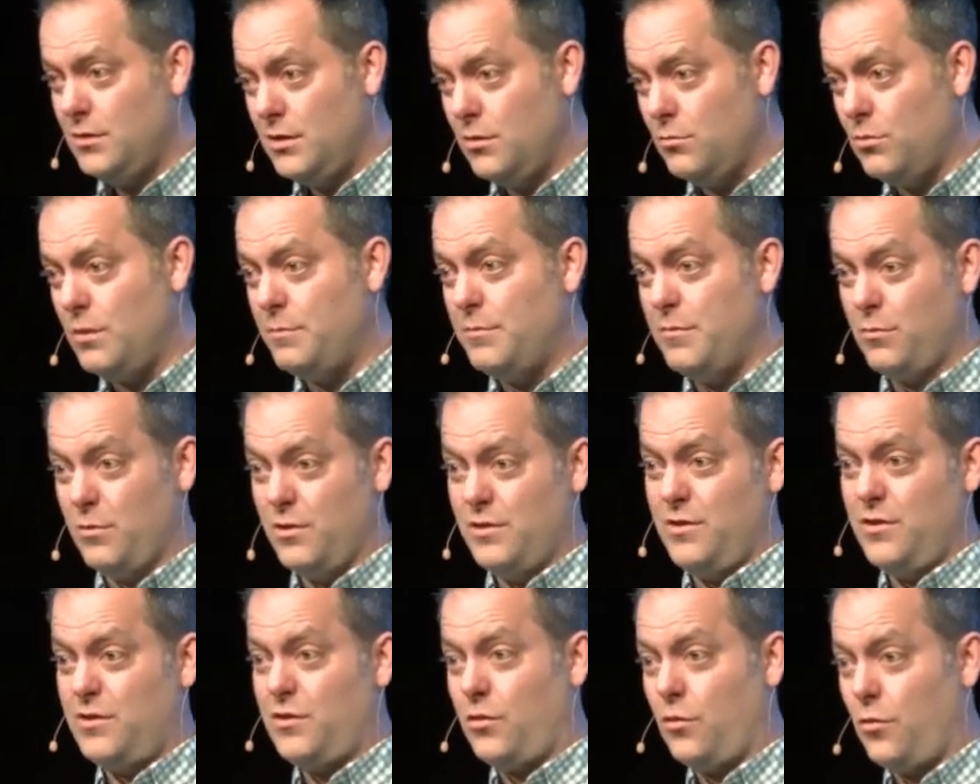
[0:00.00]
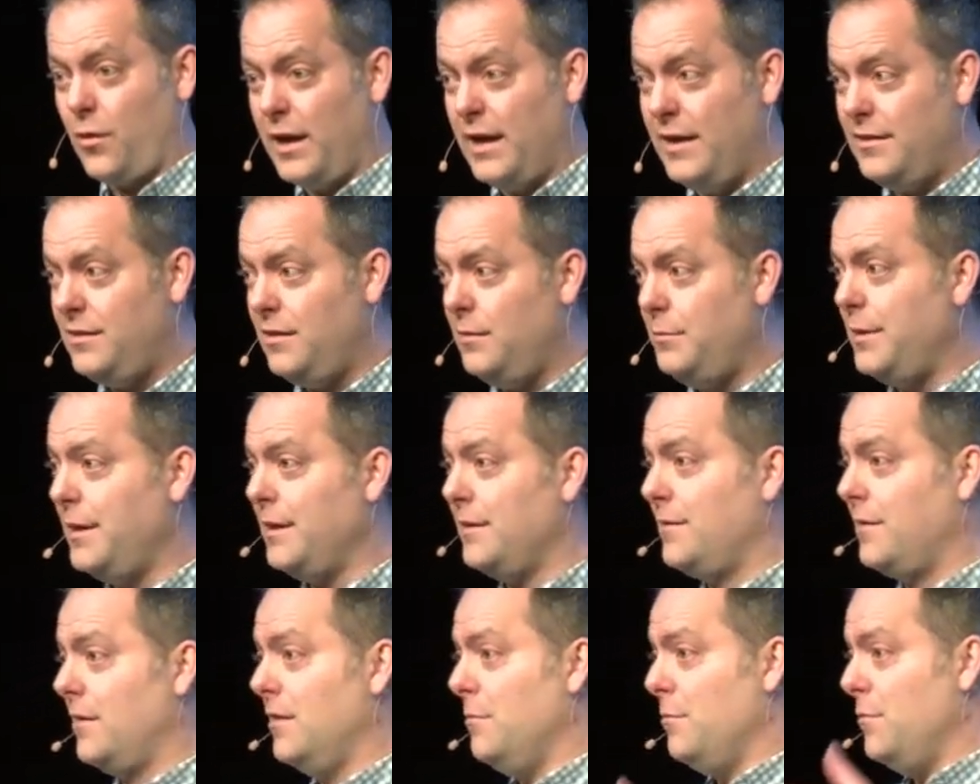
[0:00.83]
Women were just crazy
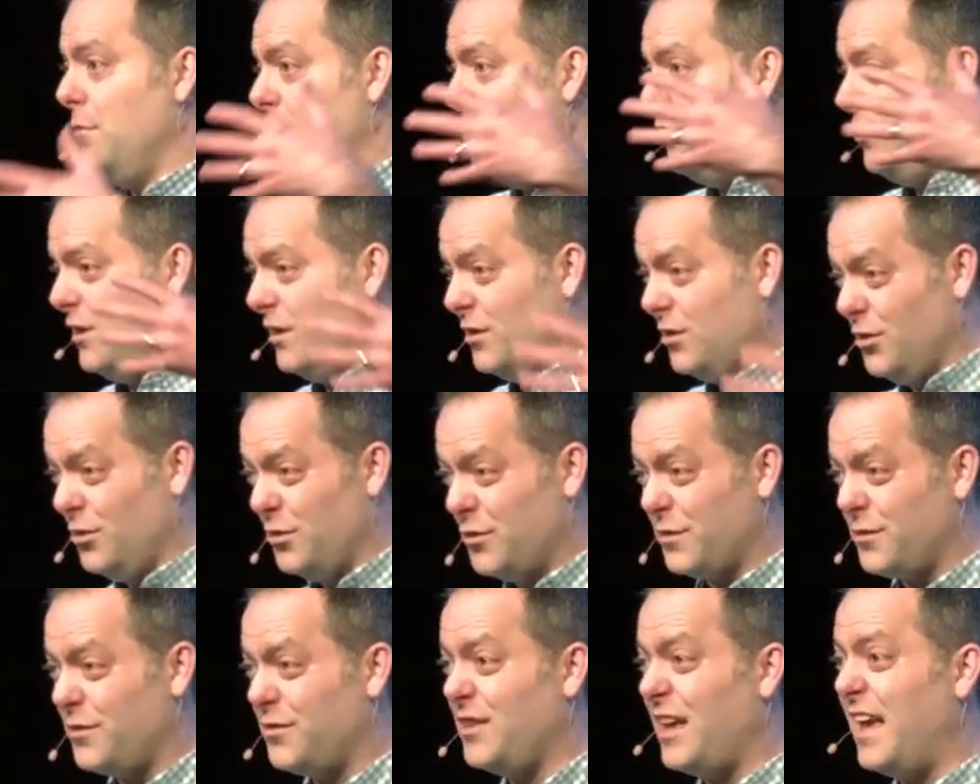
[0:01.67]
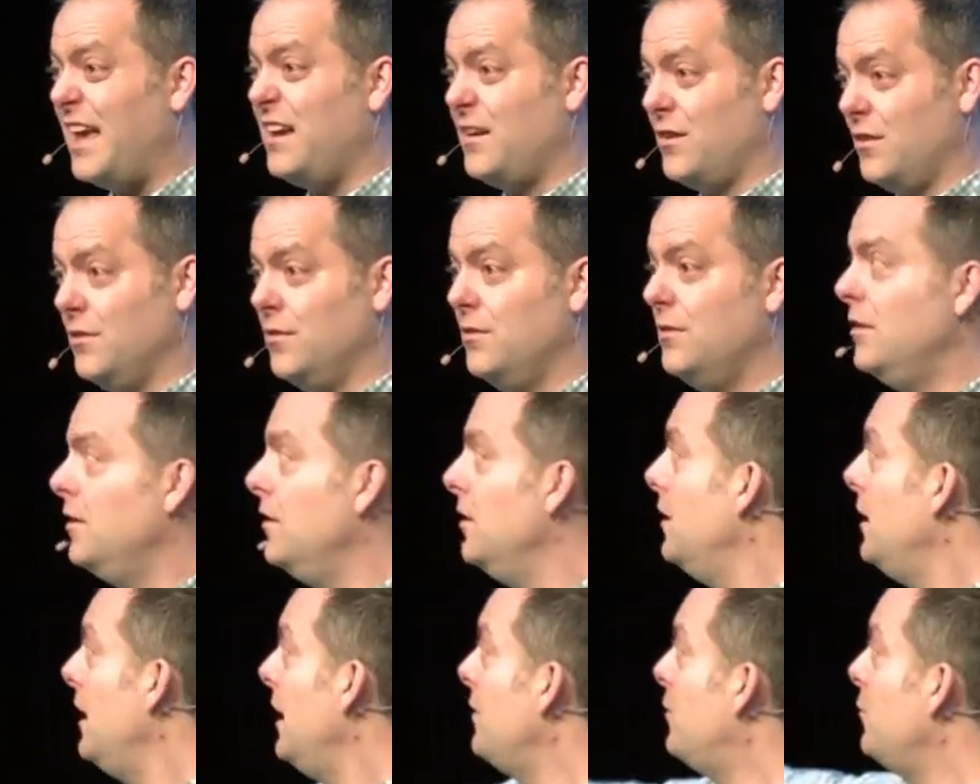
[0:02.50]
because of the moon and lunar cycle.
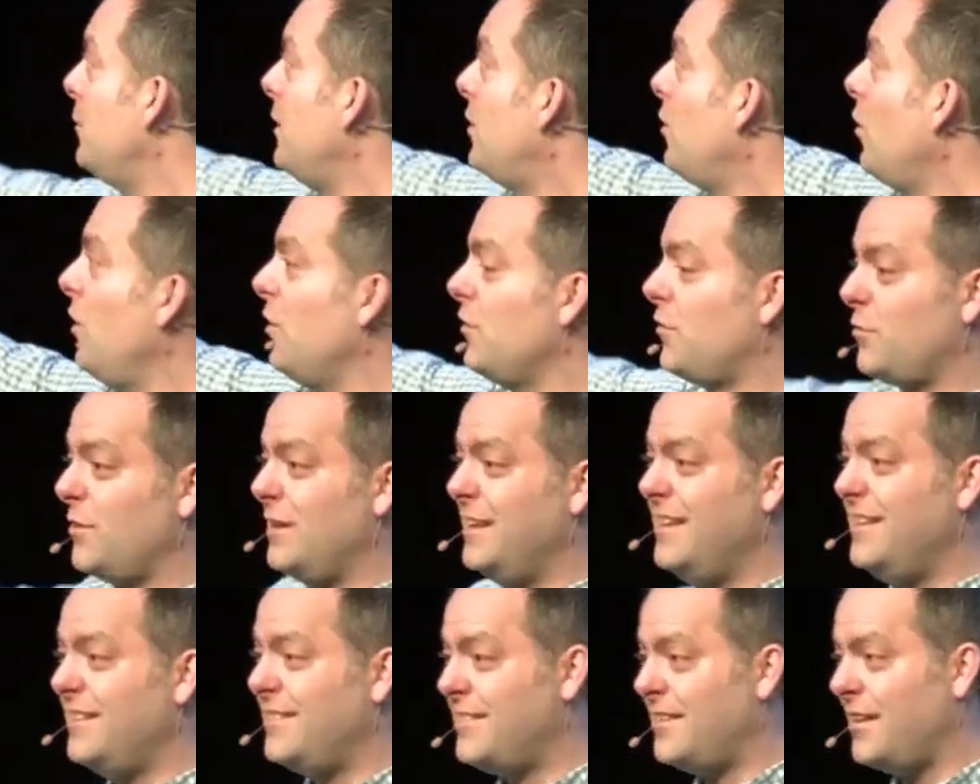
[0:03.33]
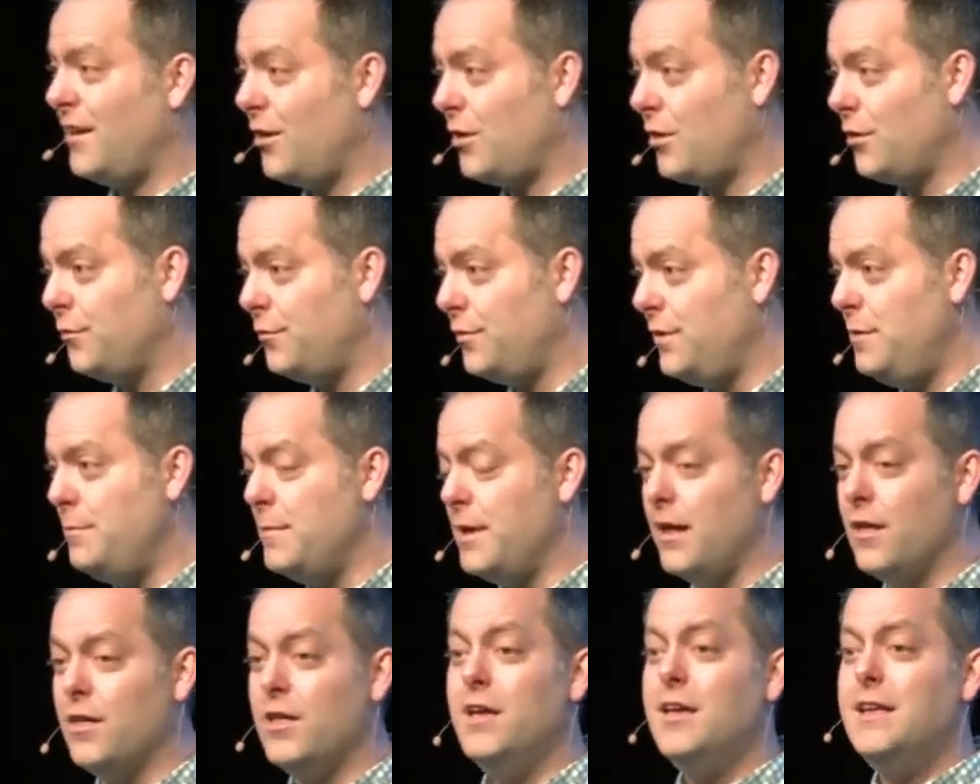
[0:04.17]
And so he calls her a hysterical
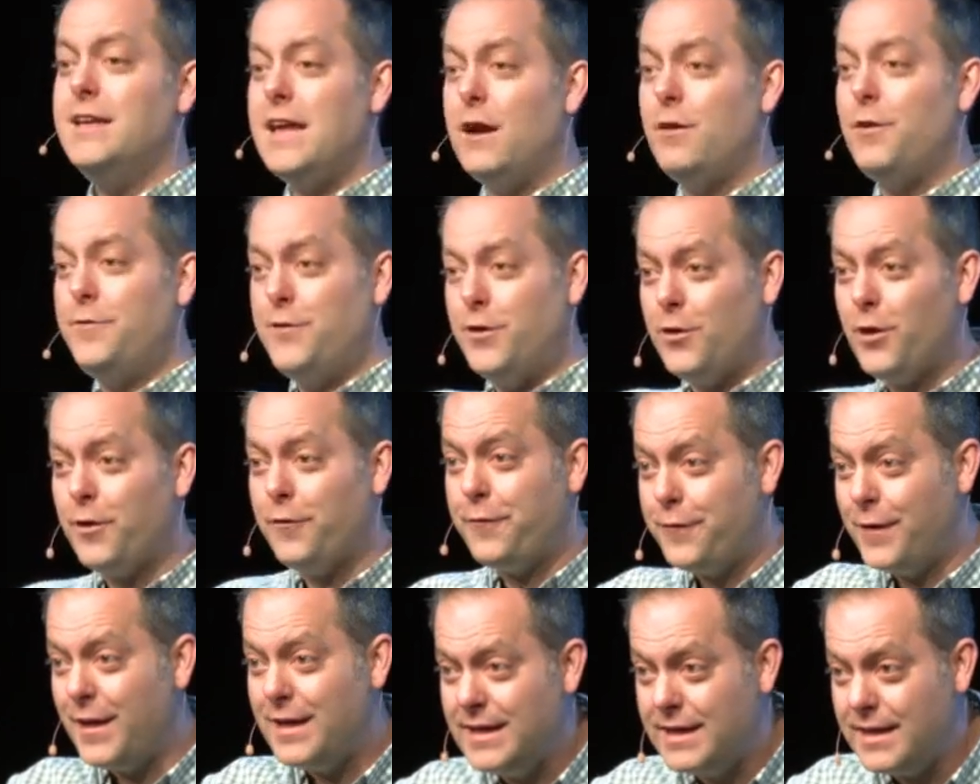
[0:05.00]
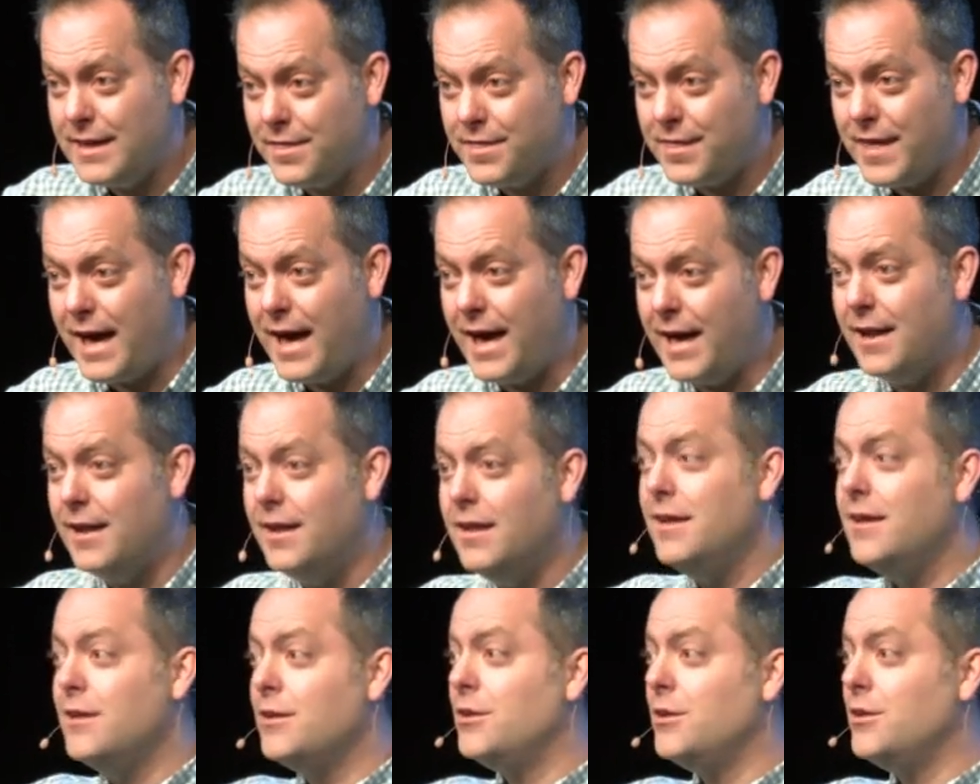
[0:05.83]
female. Now, if you're offended at that,
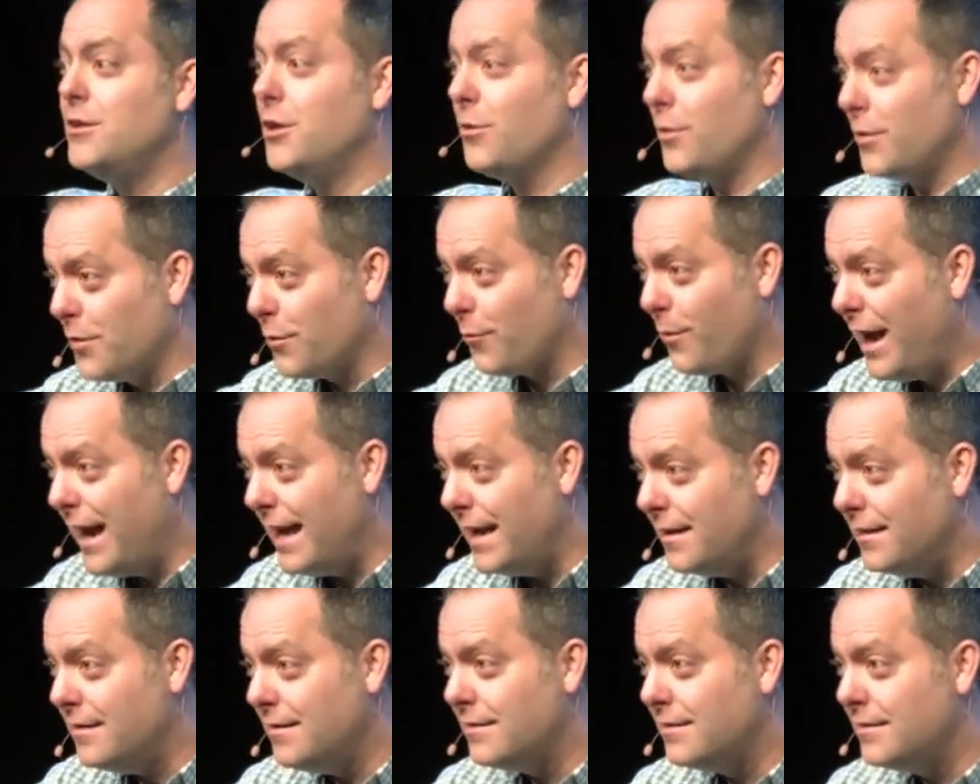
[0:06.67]
you're in the right.